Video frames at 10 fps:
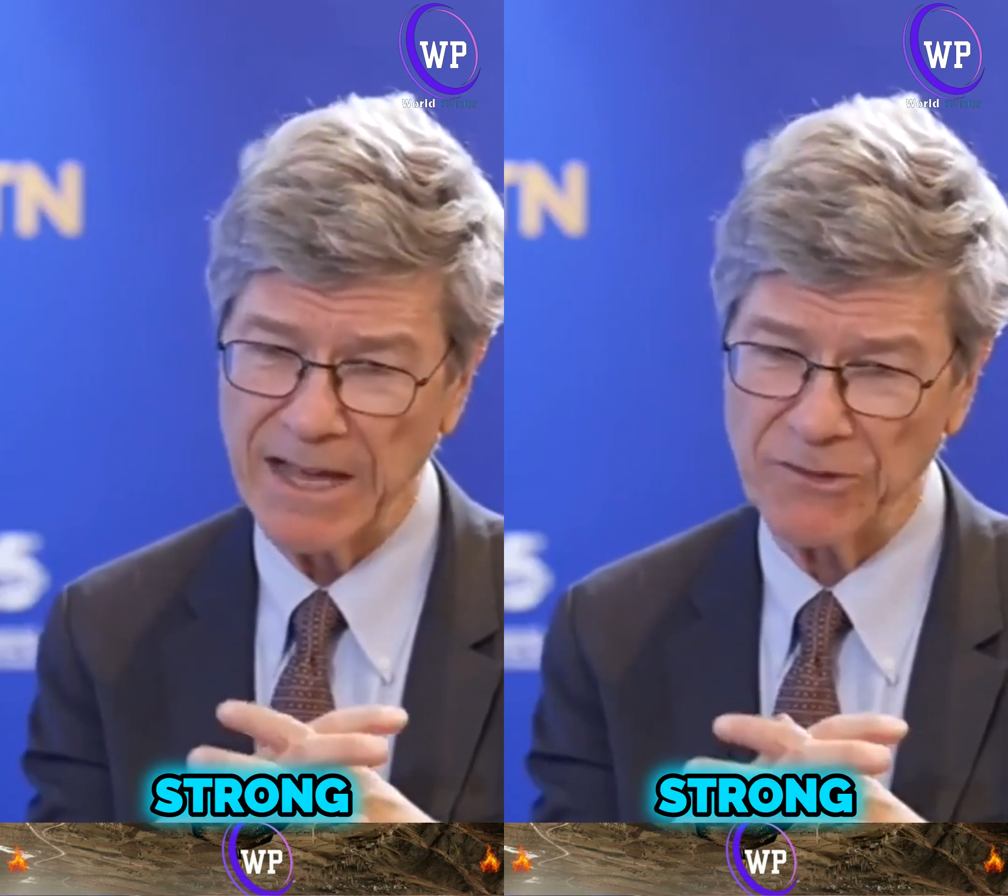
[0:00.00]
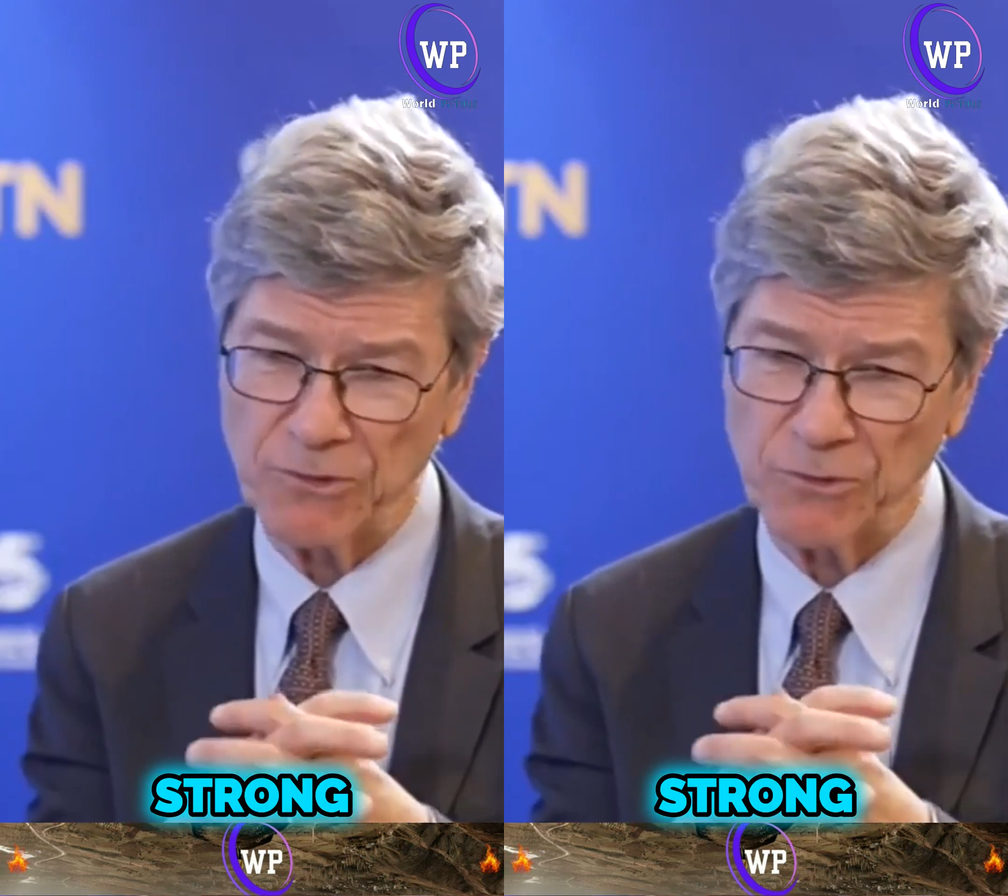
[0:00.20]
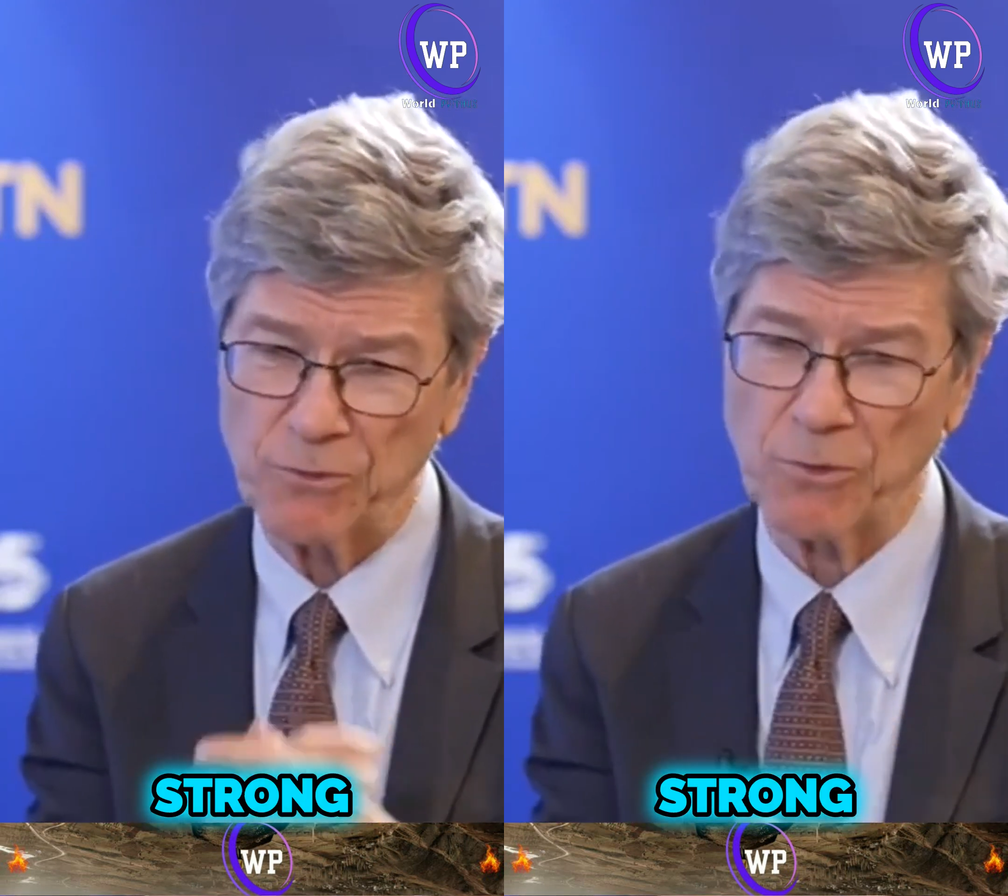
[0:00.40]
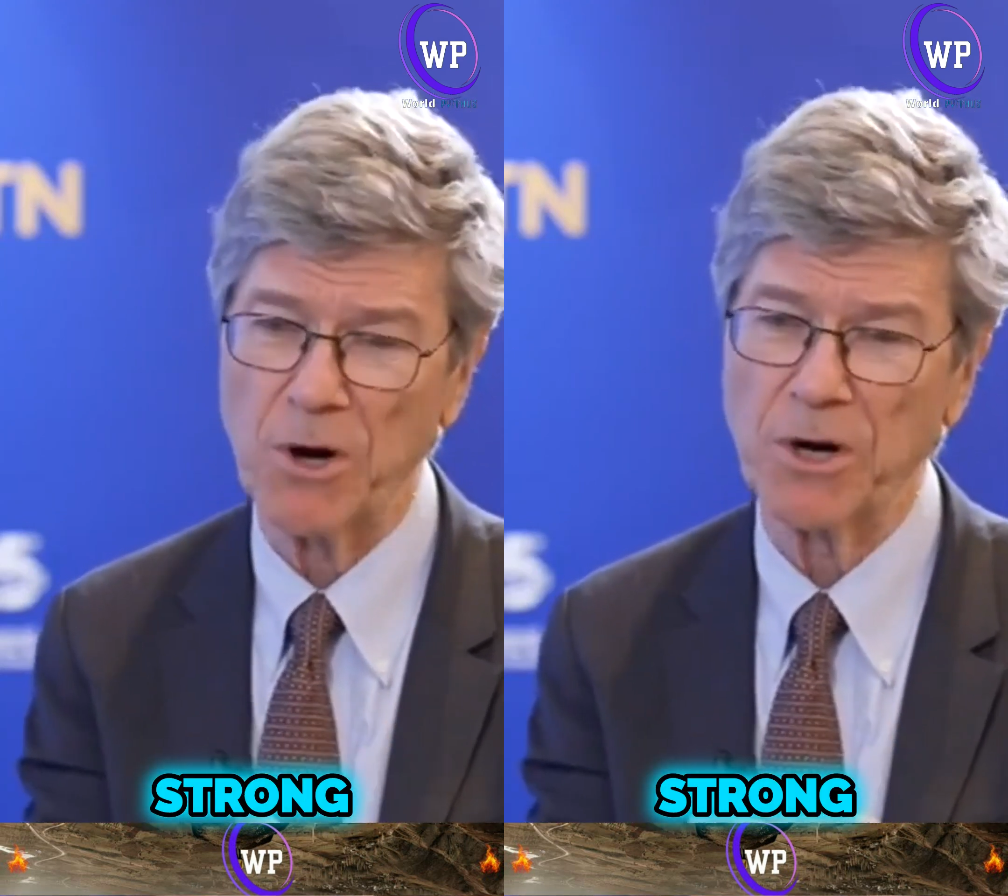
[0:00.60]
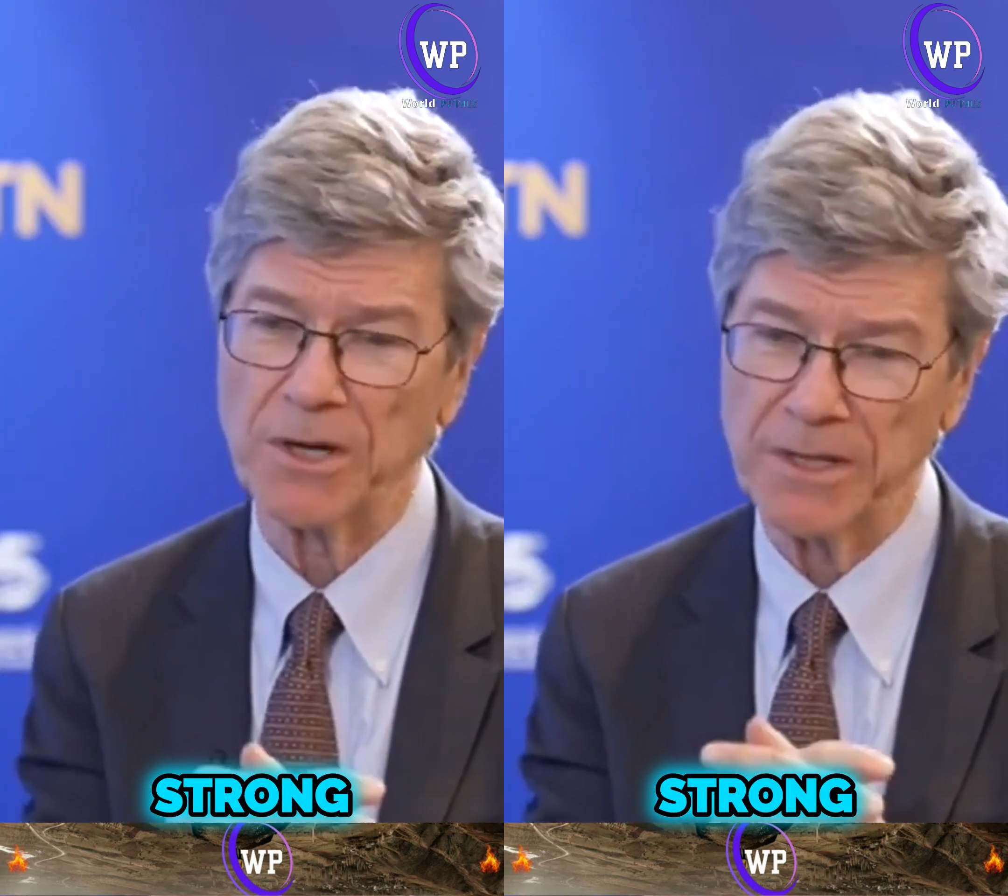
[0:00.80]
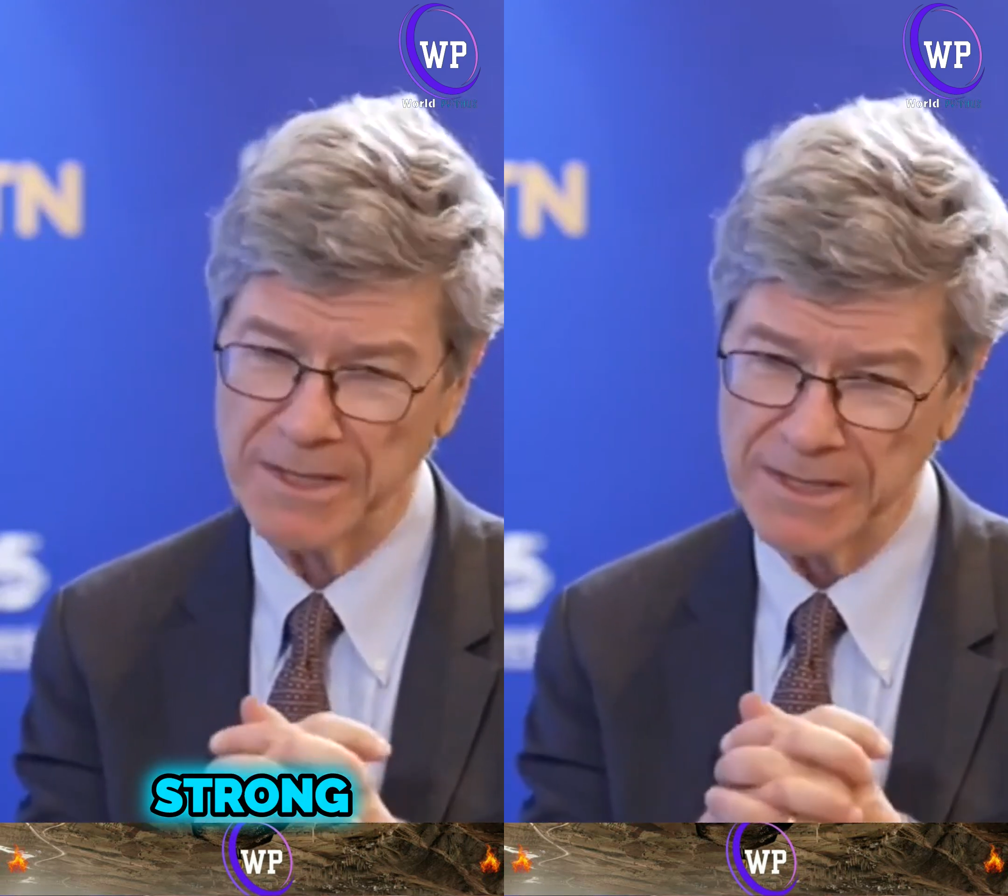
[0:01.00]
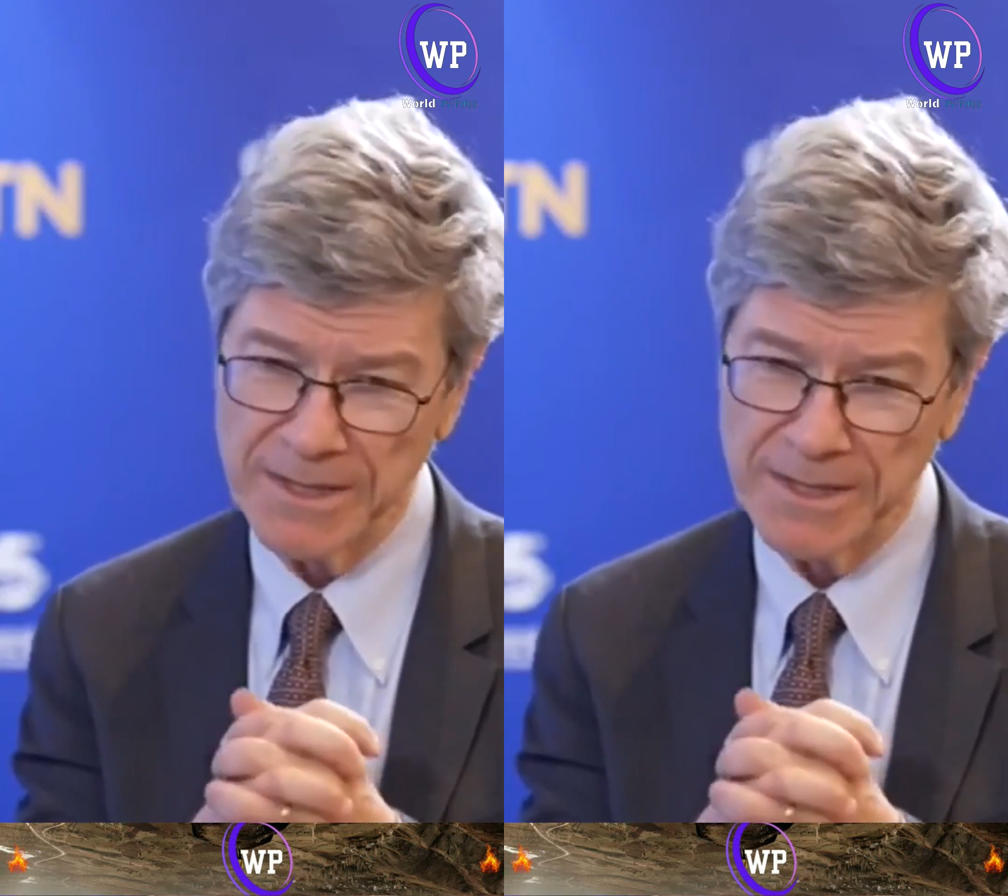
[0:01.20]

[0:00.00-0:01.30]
a strong